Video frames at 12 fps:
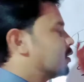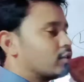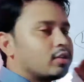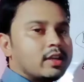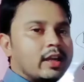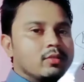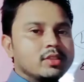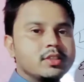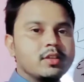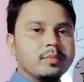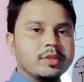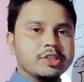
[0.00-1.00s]
other
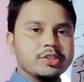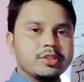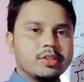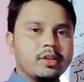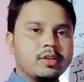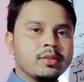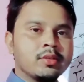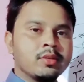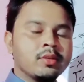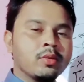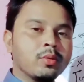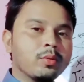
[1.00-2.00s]
council of ministers
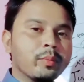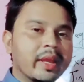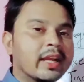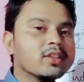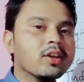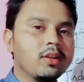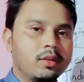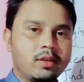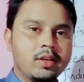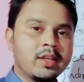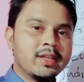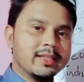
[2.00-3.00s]
who make the
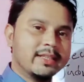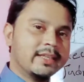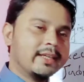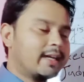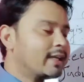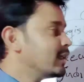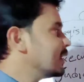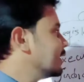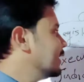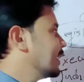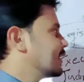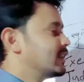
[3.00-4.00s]
law, they are
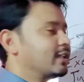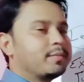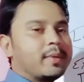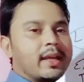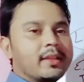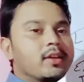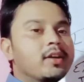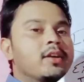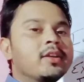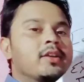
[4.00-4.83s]
elected by the